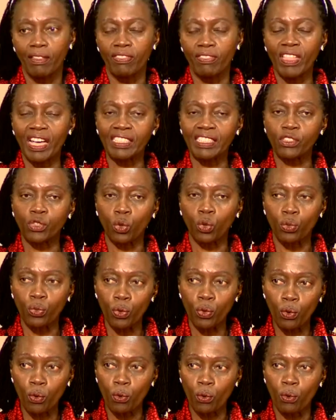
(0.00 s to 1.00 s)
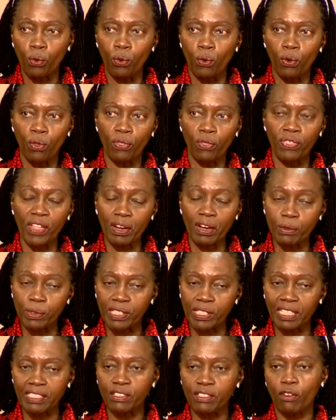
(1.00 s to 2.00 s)
That although
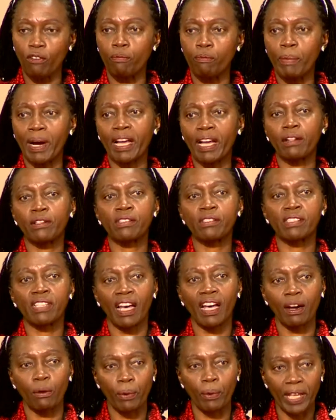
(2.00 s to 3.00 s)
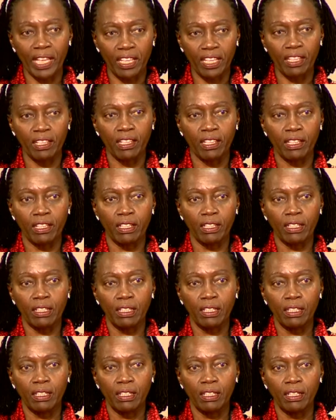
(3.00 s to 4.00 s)
thousands of miles away,
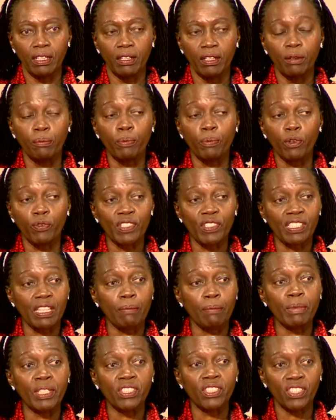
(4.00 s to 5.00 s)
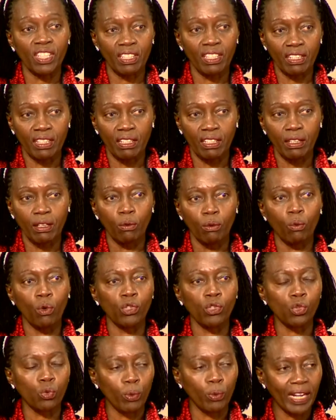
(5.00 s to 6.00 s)
Professor Micere
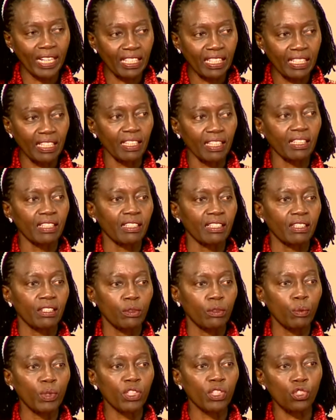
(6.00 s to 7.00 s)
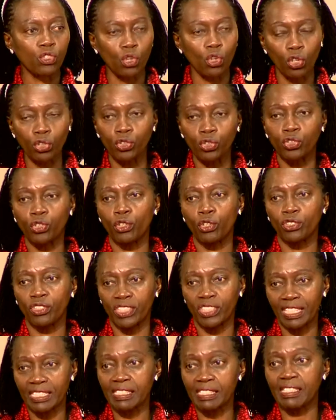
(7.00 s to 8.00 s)
was working with social
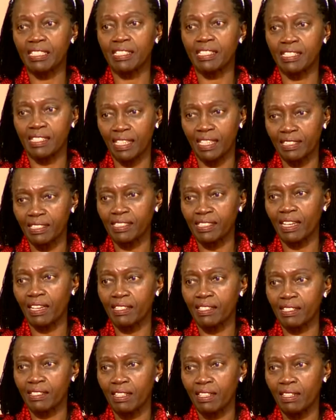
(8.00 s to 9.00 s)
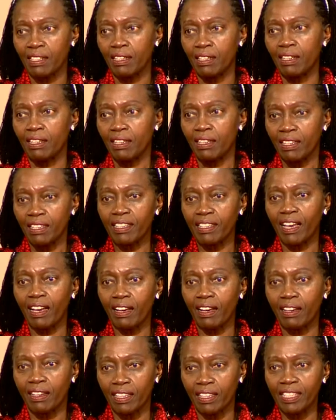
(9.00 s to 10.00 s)
justice centers
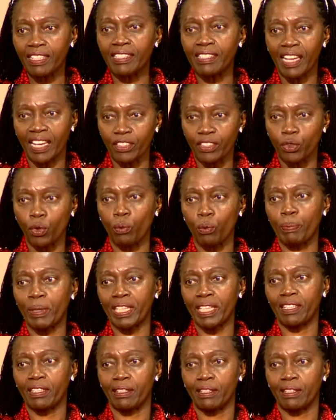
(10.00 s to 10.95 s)
here in Nairobi.